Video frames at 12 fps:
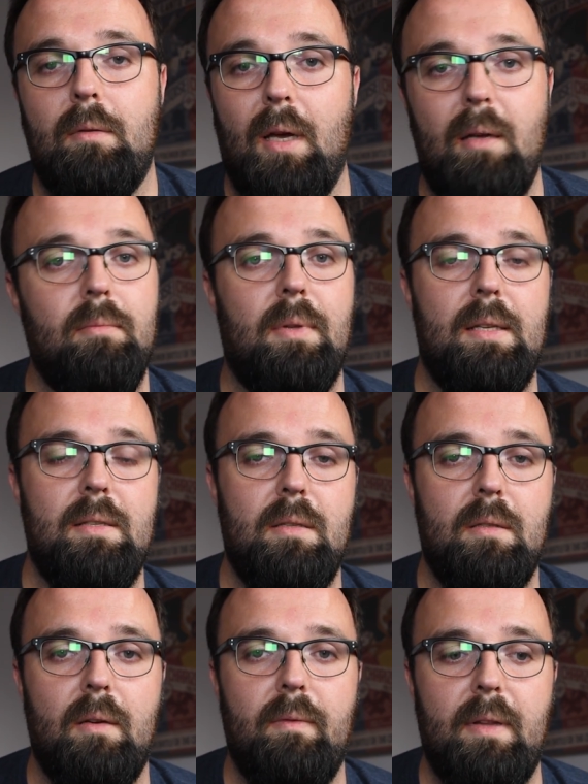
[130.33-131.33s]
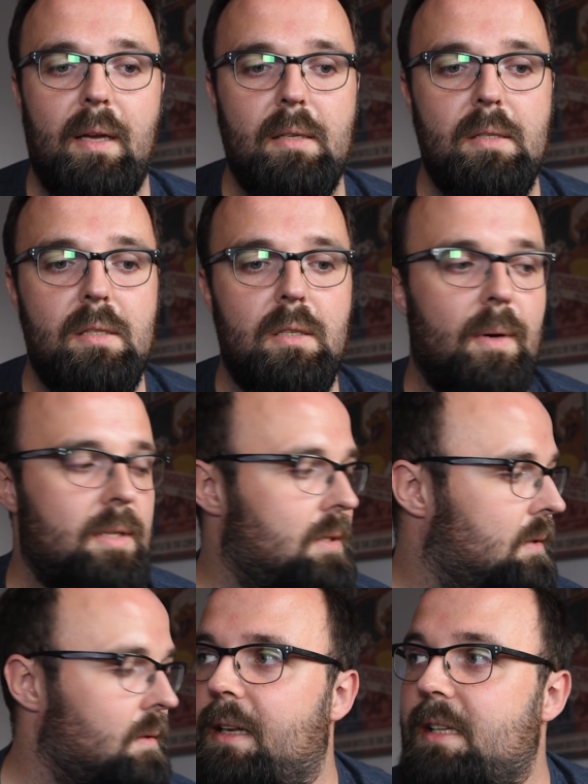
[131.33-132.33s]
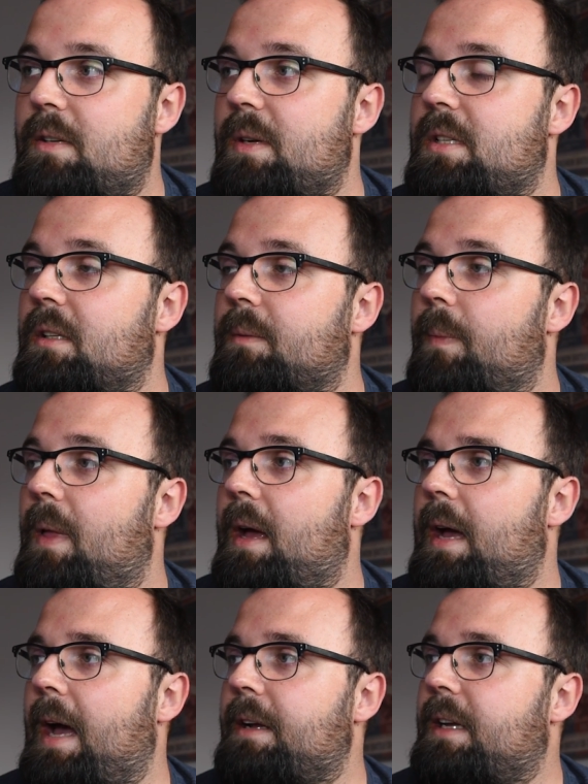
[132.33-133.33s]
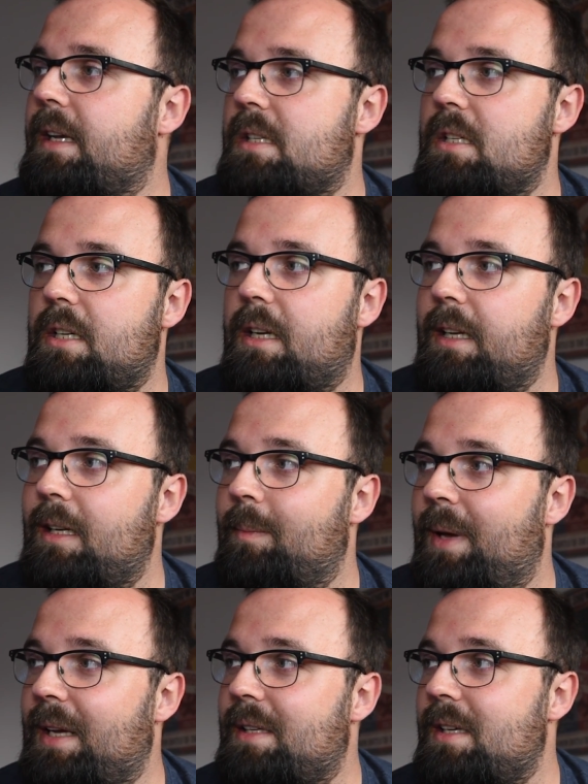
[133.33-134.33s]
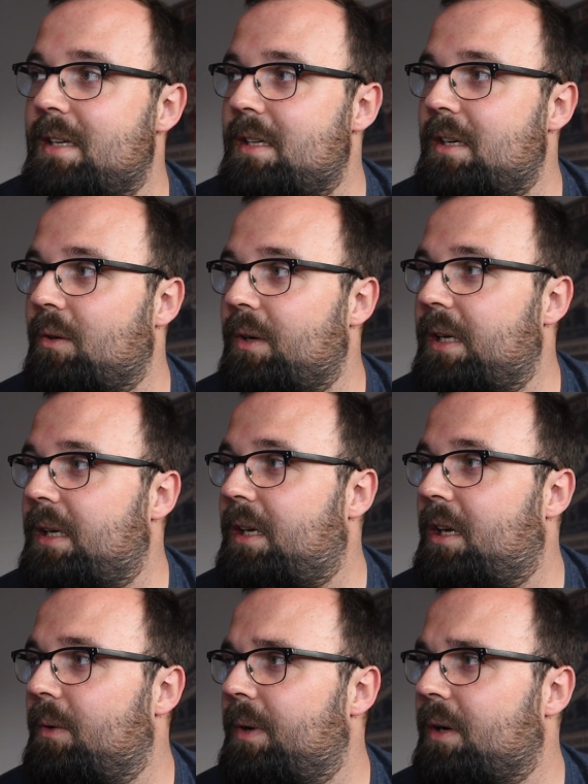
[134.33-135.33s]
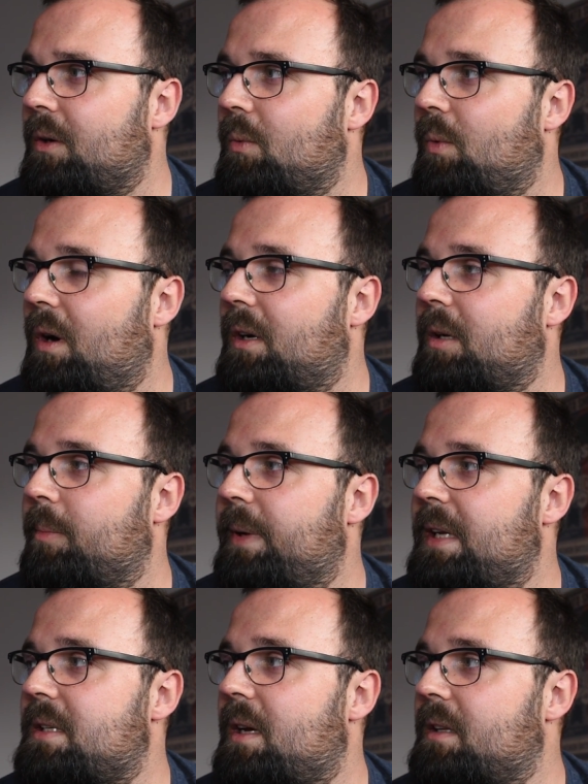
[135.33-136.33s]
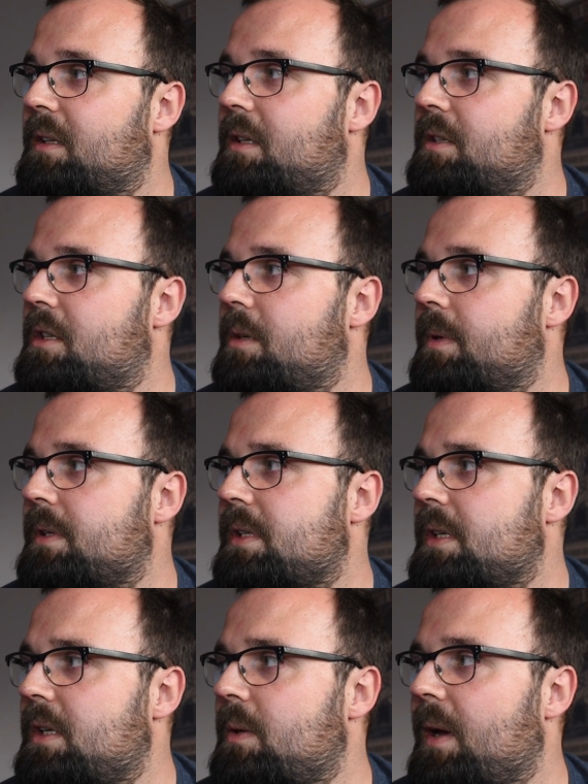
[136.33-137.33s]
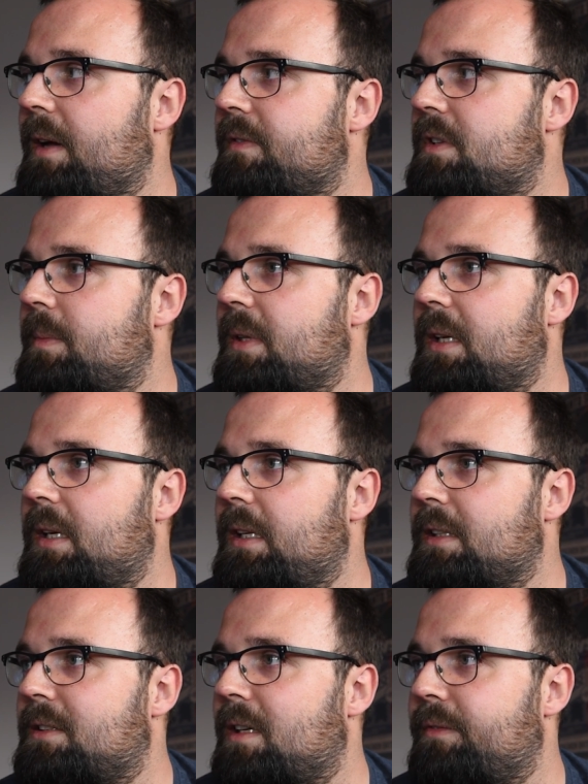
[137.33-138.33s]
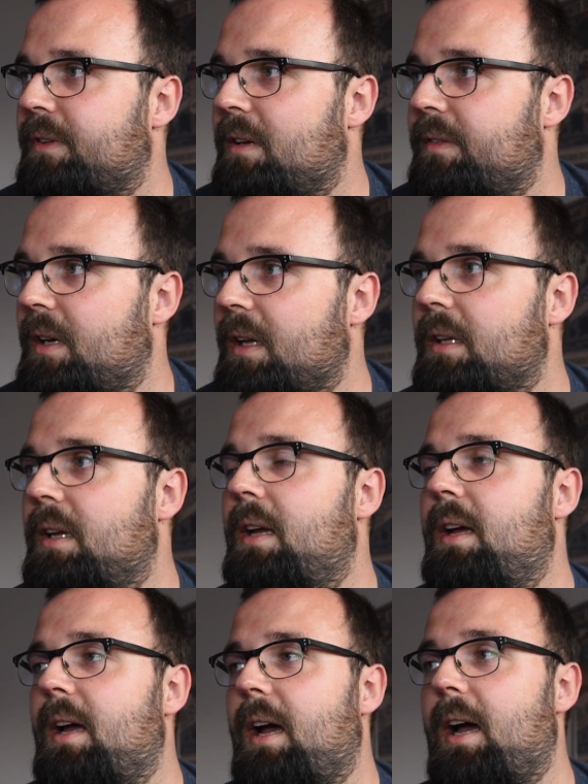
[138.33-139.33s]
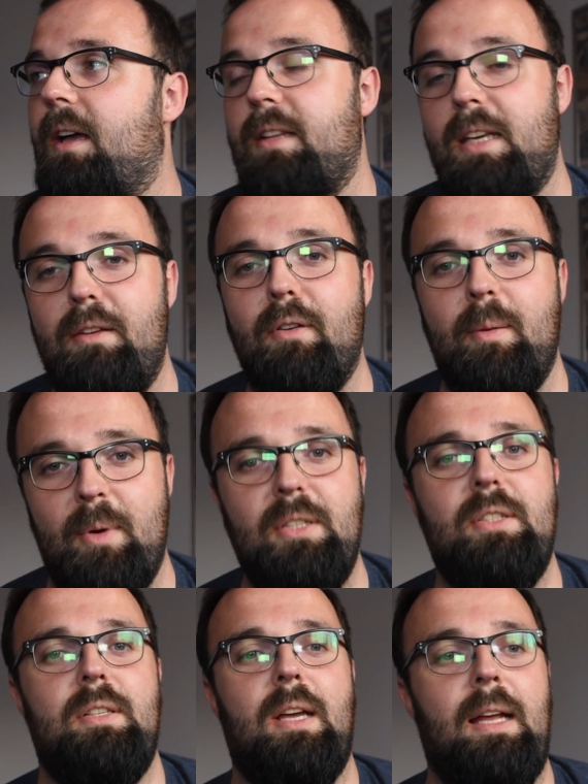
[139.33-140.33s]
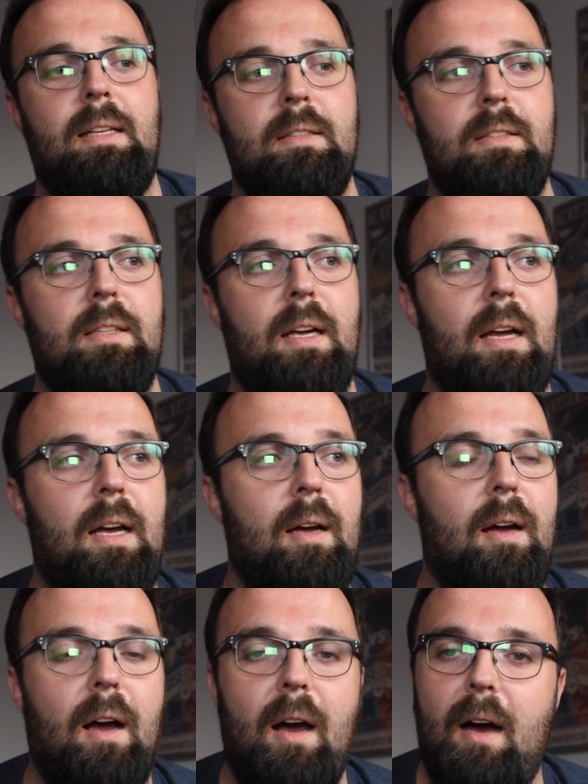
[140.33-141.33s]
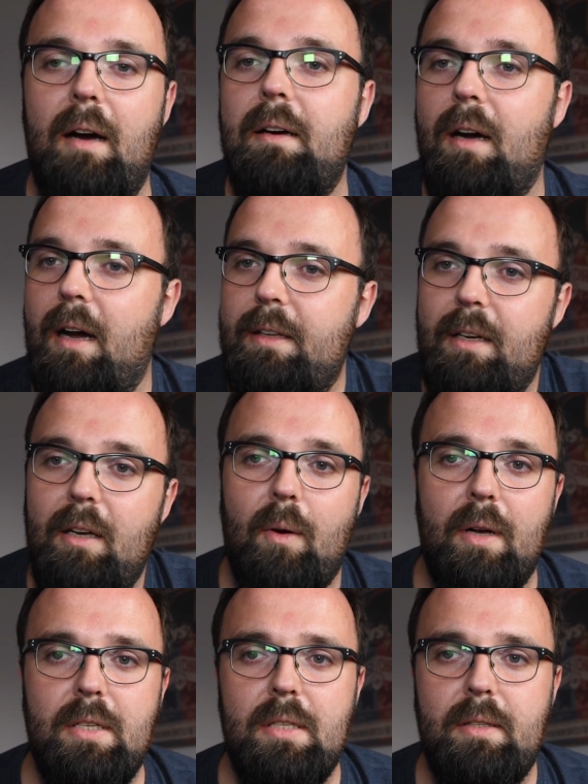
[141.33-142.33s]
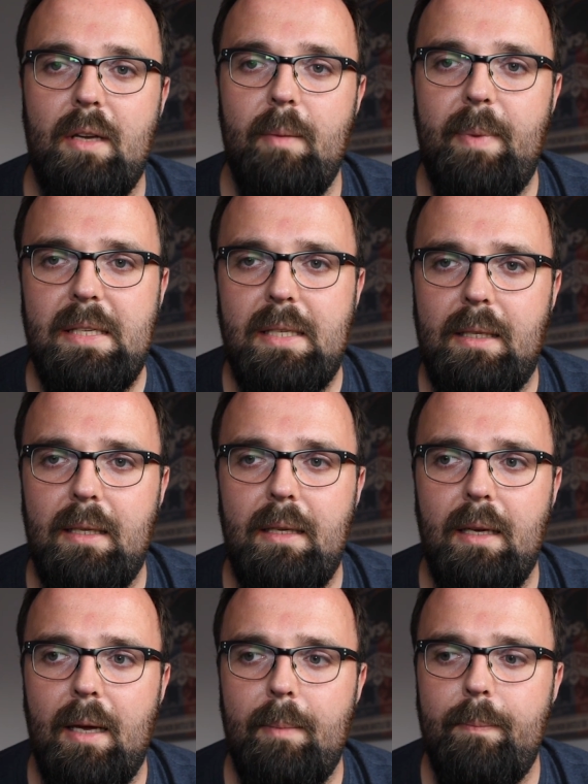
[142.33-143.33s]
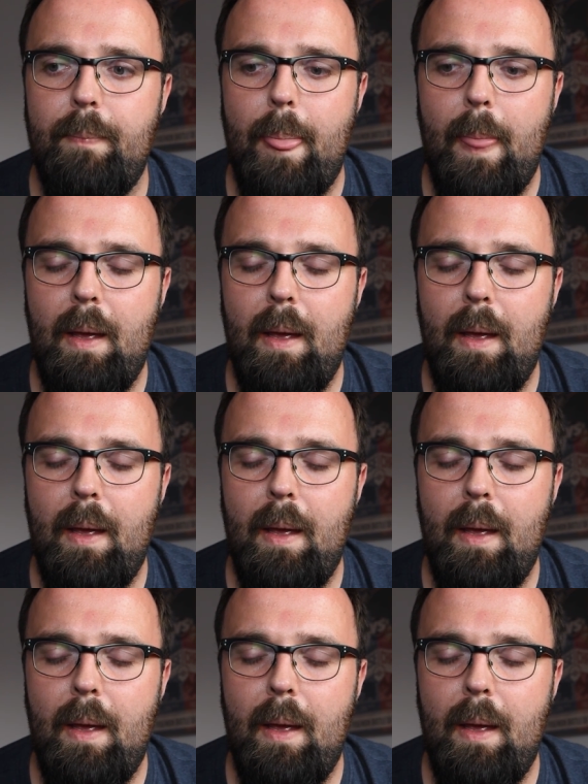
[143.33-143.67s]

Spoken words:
yeah, hopefully that answers your question. The next question, how do you get such a clean mix? Is it your EQing or what? Compared to other YouTubers, you have some of the cleanest stuff I've heard. Thank you very much. And I don't know, I basically I